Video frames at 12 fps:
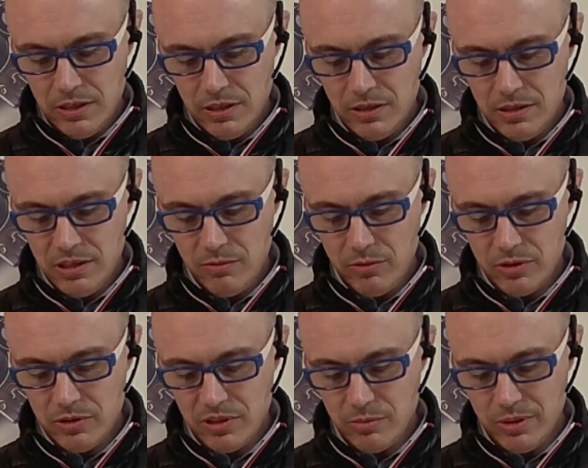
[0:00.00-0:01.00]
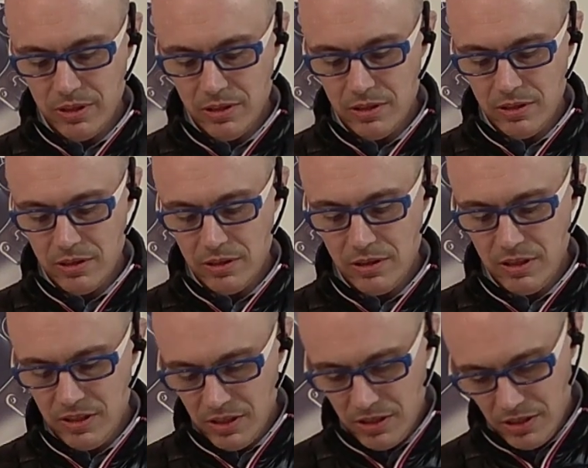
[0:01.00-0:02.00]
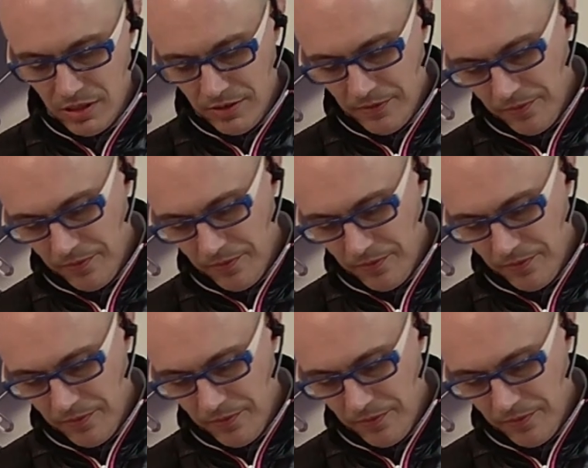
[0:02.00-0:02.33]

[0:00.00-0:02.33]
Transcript: and see what's going to be. This is